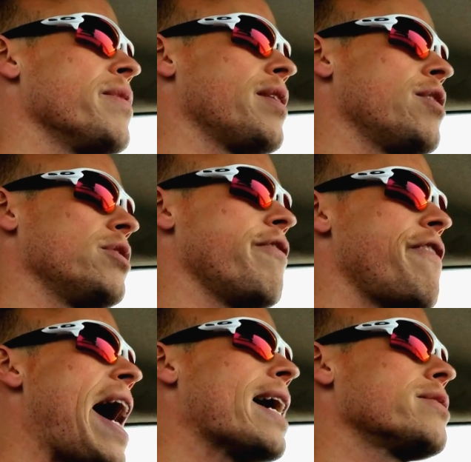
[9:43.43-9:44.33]
There's the
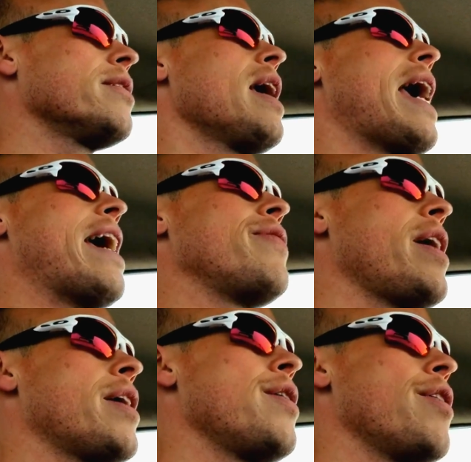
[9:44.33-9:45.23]
facts, and
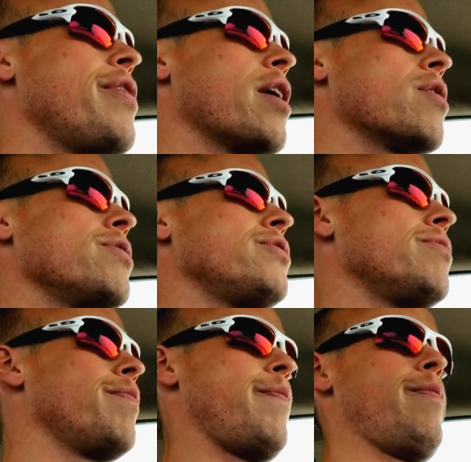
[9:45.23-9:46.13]
then there's
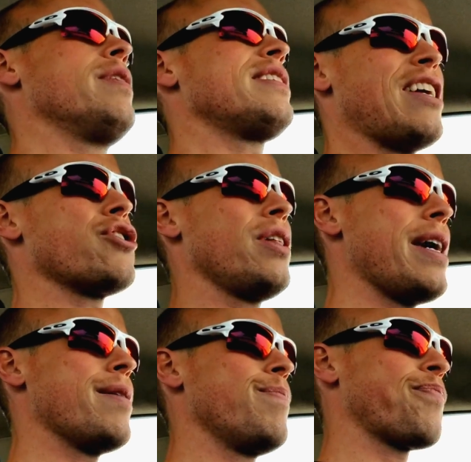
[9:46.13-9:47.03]

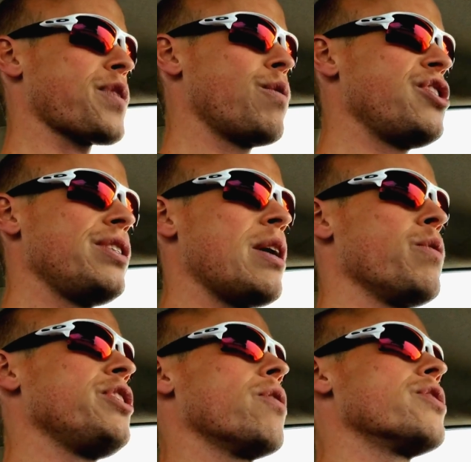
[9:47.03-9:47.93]
essentially what she said
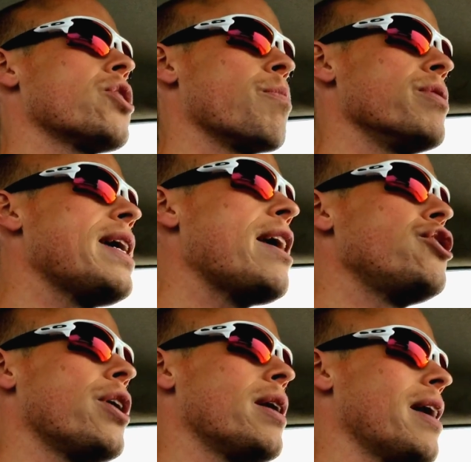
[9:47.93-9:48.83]
was your
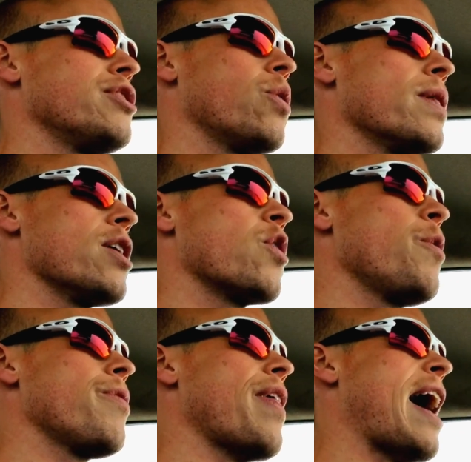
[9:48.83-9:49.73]
interpretation, and I totally agree
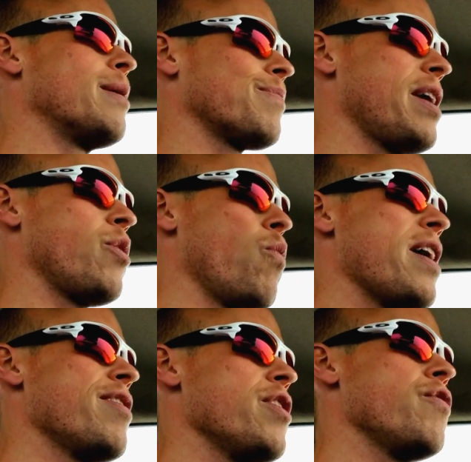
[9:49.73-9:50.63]
with that, and the
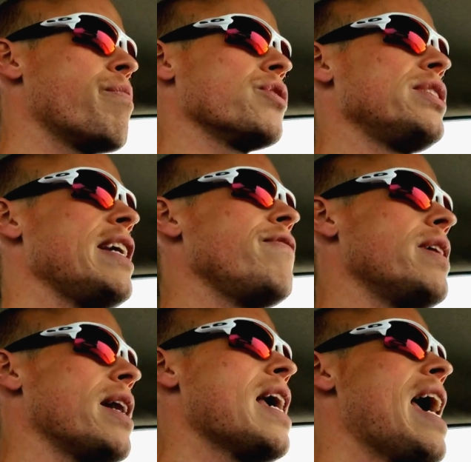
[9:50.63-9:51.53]
way that you perceived
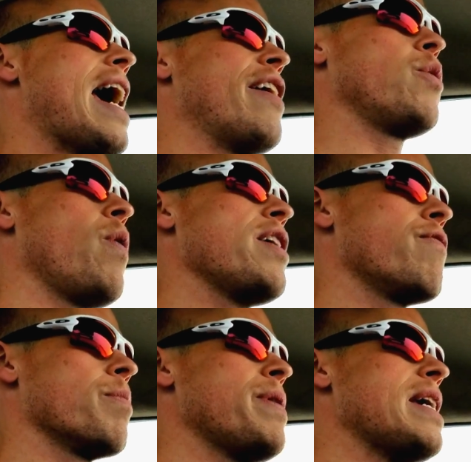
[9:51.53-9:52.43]
it and the way you've
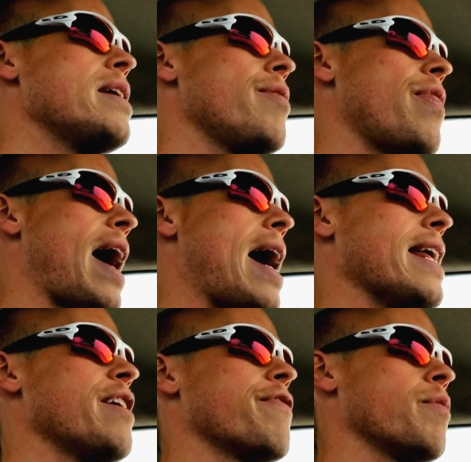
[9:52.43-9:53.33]
repeated that
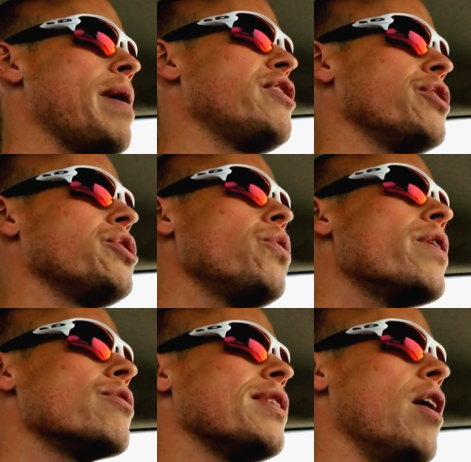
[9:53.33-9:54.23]
information to
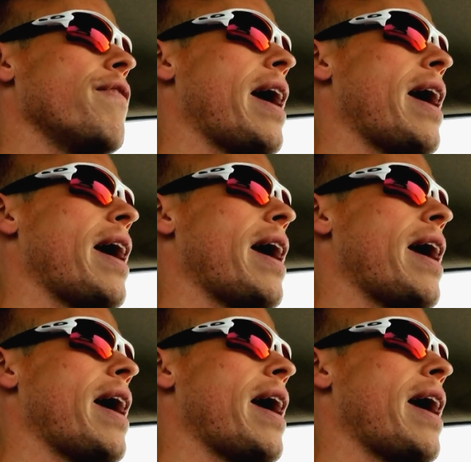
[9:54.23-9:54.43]
yourself.